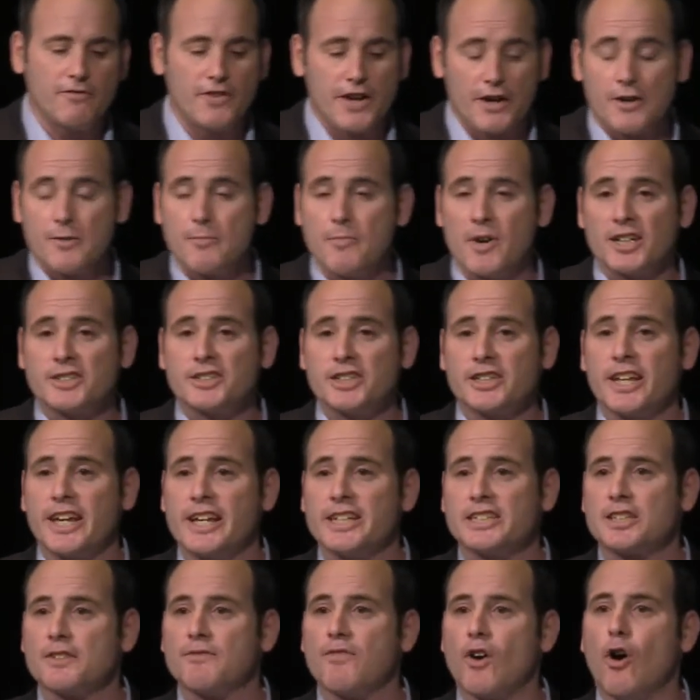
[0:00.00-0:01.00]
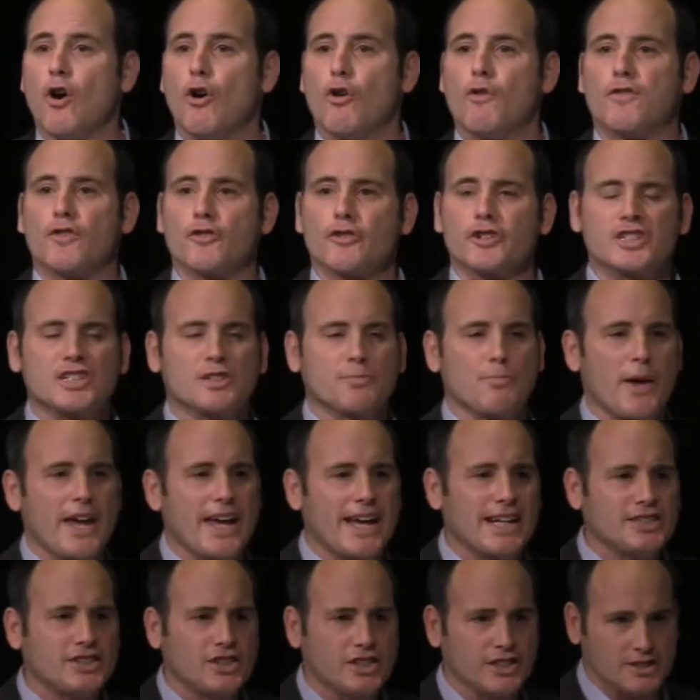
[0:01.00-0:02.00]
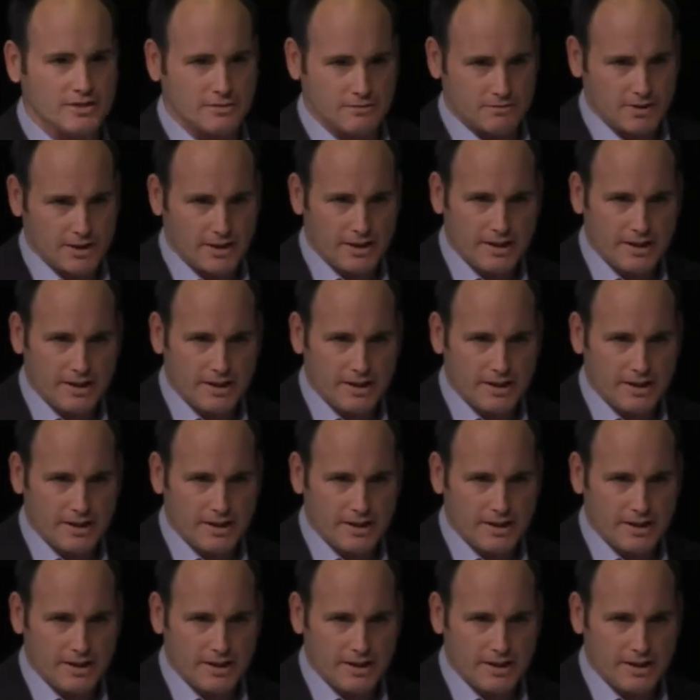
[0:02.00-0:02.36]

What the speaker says: Very much a case of overexpansion.